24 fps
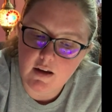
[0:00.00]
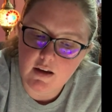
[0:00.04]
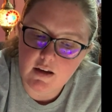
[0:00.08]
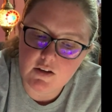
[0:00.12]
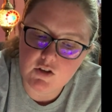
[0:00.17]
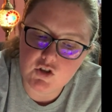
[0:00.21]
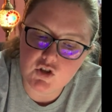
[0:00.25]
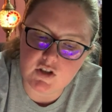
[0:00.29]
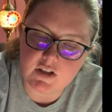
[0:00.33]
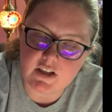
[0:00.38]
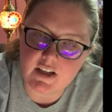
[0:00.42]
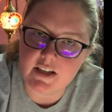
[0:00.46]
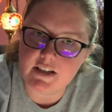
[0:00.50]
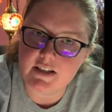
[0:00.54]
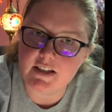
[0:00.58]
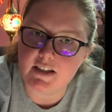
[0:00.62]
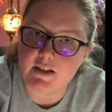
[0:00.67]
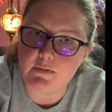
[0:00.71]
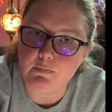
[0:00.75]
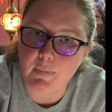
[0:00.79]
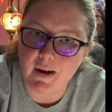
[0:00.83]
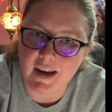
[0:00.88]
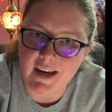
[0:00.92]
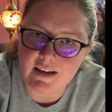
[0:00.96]
Just because it's
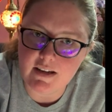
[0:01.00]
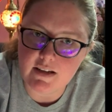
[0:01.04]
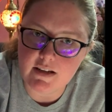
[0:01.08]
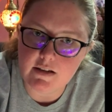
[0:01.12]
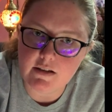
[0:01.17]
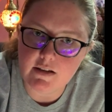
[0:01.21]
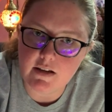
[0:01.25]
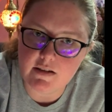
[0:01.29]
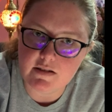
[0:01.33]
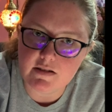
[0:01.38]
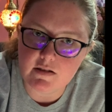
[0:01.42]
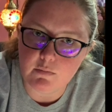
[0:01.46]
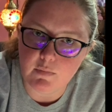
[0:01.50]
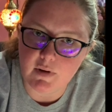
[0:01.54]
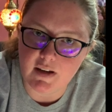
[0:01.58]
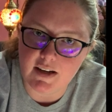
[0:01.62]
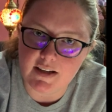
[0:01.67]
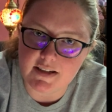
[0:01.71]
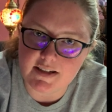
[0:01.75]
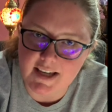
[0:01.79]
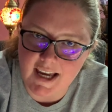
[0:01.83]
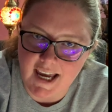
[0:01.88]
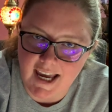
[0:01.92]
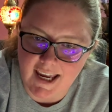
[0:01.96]
banded doesn't mean
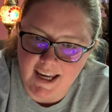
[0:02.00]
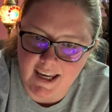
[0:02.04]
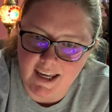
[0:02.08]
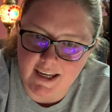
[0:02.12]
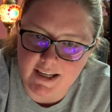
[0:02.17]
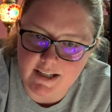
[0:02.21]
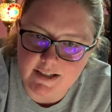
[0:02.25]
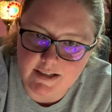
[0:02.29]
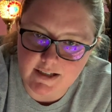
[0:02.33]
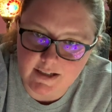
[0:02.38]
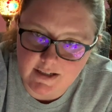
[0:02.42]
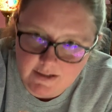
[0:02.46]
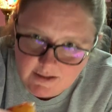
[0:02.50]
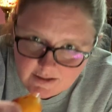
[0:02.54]
it's agate.